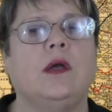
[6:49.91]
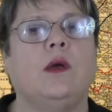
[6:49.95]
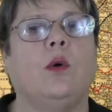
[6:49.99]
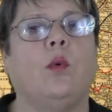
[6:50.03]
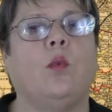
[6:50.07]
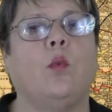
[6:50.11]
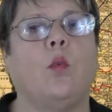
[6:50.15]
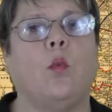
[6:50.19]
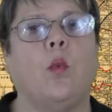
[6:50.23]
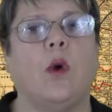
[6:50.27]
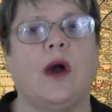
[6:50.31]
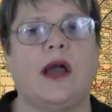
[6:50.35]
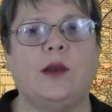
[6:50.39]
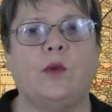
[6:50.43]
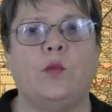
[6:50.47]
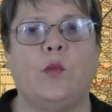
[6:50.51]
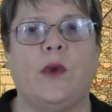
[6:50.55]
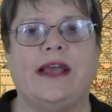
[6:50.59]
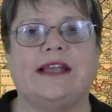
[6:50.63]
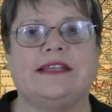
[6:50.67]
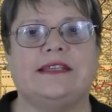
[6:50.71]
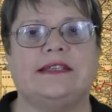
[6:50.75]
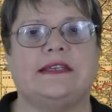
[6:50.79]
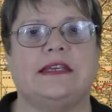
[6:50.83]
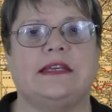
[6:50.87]
One
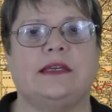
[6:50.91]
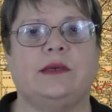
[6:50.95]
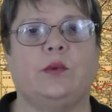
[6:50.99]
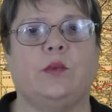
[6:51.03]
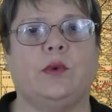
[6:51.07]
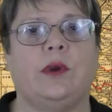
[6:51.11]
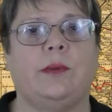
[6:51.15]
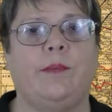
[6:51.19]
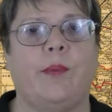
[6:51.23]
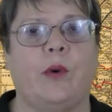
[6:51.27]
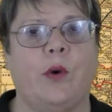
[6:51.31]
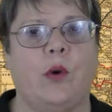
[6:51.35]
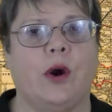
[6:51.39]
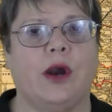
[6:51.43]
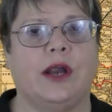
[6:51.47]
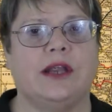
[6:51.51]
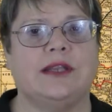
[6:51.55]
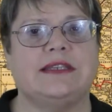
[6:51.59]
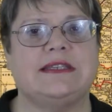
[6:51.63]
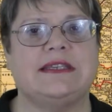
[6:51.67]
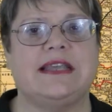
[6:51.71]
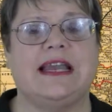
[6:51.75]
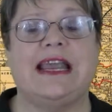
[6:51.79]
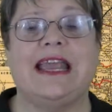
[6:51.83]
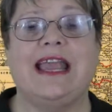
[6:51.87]
resident
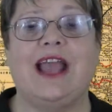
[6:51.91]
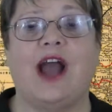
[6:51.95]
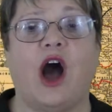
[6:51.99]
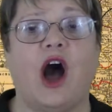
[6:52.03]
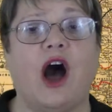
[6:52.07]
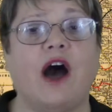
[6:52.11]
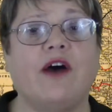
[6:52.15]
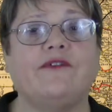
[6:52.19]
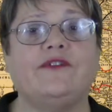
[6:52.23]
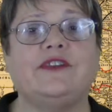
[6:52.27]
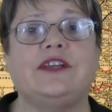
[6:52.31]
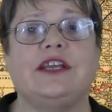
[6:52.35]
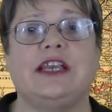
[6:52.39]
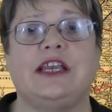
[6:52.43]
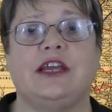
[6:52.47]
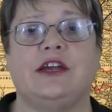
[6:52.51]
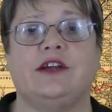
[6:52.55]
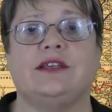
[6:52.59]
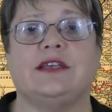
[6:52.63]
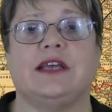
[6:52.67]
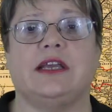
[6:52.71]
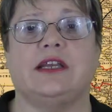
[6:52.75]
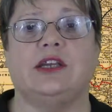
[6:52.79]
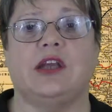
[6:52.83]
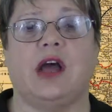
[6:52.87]
reports that he often
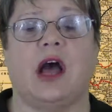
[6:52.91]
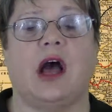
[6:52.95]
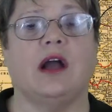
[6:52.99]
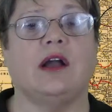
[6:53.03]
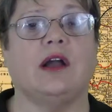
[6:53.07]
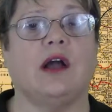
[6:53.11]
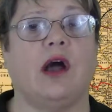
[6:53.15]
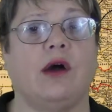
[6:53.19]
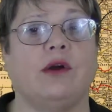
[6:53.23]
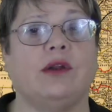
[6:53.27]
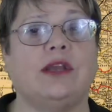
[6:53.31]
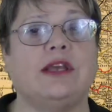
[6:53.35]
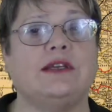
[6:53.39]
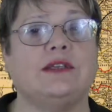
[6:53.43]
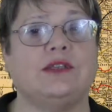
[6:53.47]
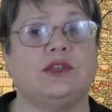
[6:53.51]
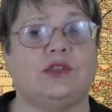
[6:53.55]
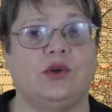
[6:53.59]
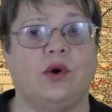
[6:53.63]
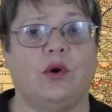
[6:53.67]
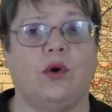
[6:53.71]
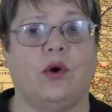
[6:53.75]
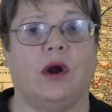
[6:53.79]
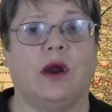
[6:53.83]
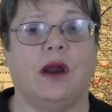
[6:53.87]
hears a knock on his
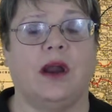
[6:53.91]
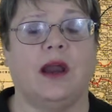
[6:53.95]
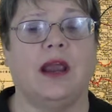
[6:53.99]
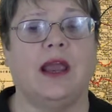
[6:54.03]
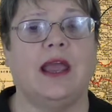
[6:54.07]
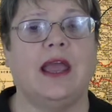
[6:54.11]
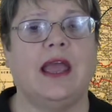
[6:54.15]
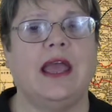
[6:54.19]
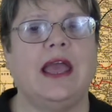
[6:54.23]
door,